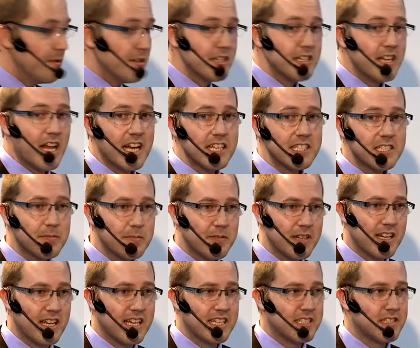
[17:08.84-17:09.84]
It has to be
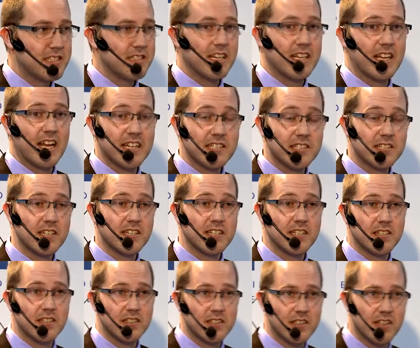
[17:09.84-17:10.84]
less, and actually
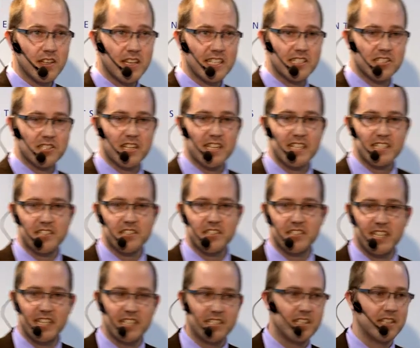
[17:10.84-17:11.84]
the legislation
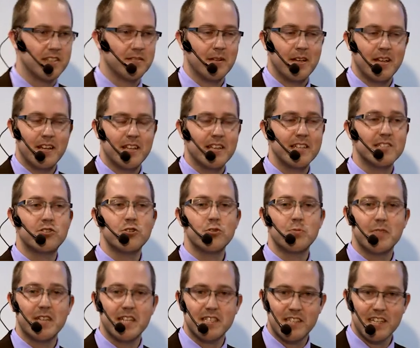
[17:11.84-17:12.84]
says it should
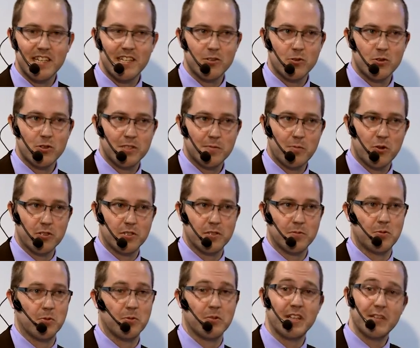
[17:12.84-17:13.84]
be as little as
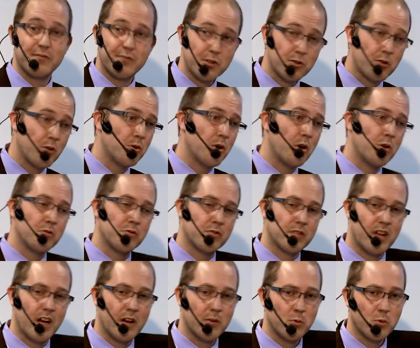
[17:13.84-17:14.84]
possible. If you go over
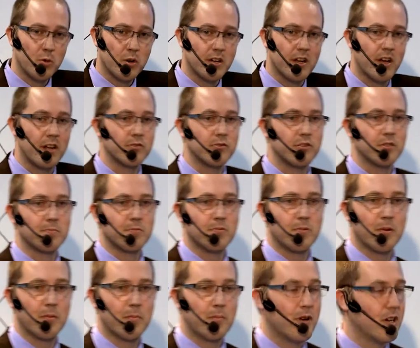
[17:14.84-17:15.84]
the 100
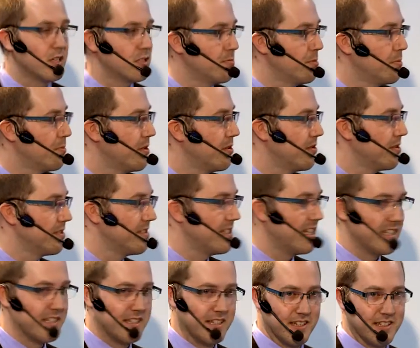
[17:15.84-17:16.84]
parts per billion,
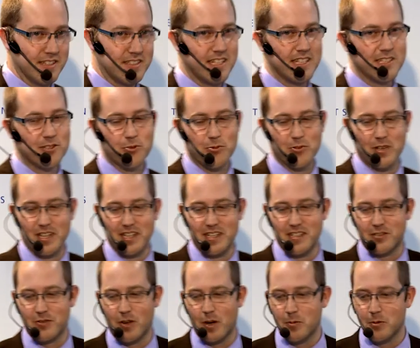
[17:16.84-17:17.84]
then you're really in
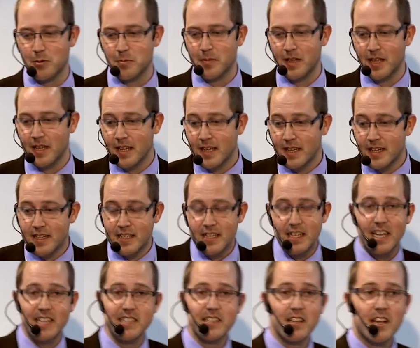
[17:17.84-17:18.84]
trouble.
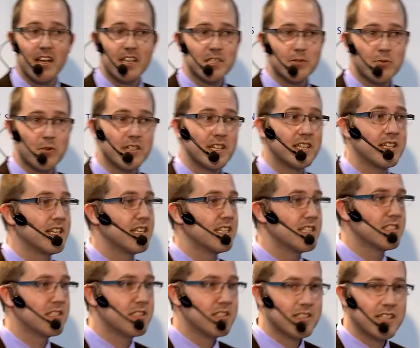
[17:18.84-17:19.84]
And the last one, and
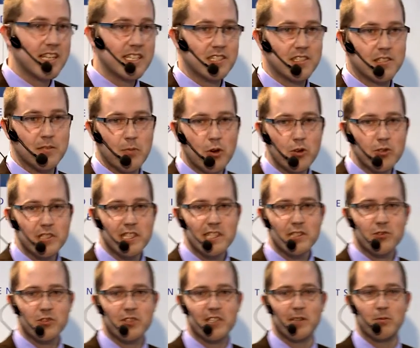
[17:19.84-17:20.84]
that's the most
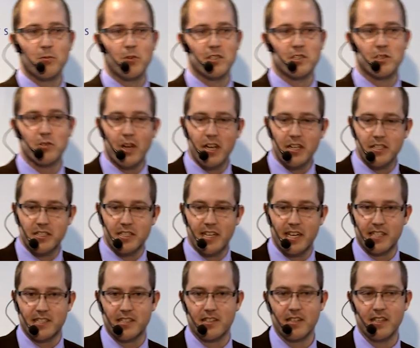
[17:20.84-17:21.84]
interesting one to us
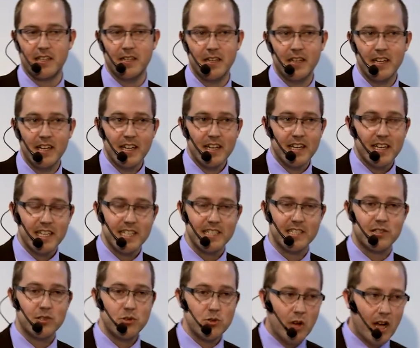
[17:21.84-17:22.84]
actually,
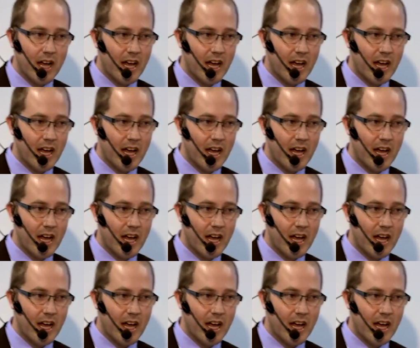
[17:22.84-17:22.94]
is you